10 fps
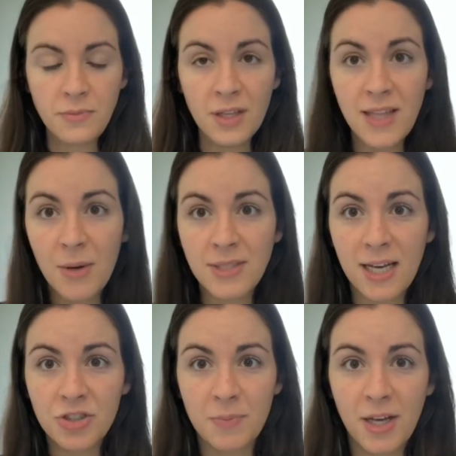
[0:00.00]
That was
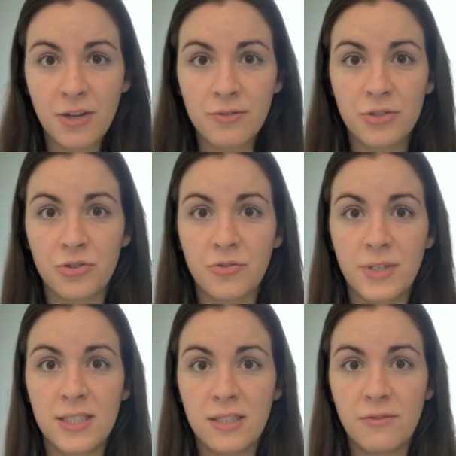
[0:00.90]
actually my original
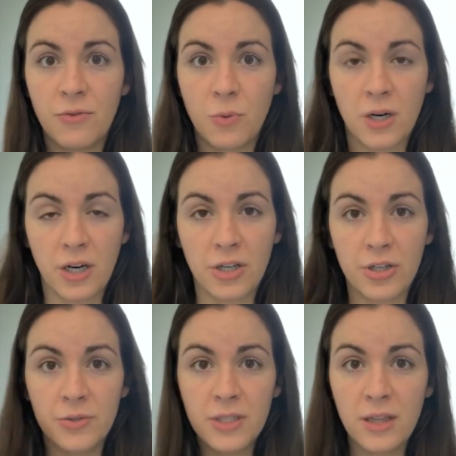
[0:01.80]
reason for
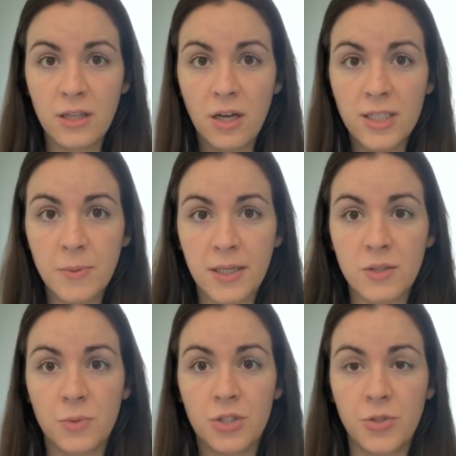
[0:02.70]
using the Gloss Plus,
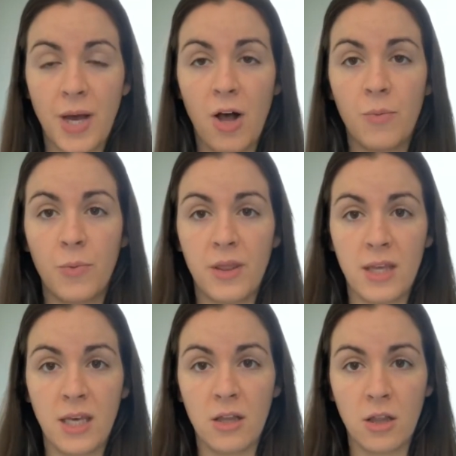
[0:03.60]
was to help with
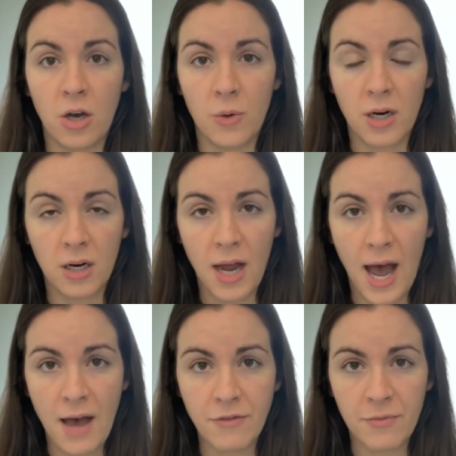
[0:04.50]
the lower
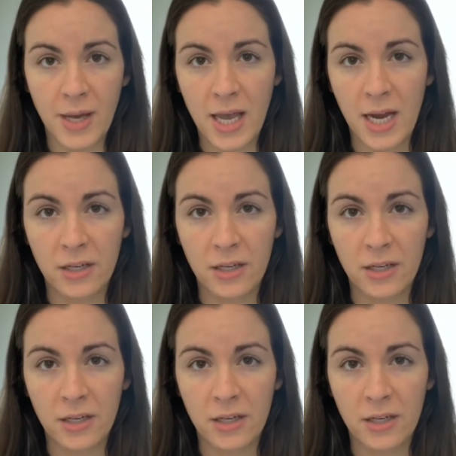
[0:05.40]
half of my hair,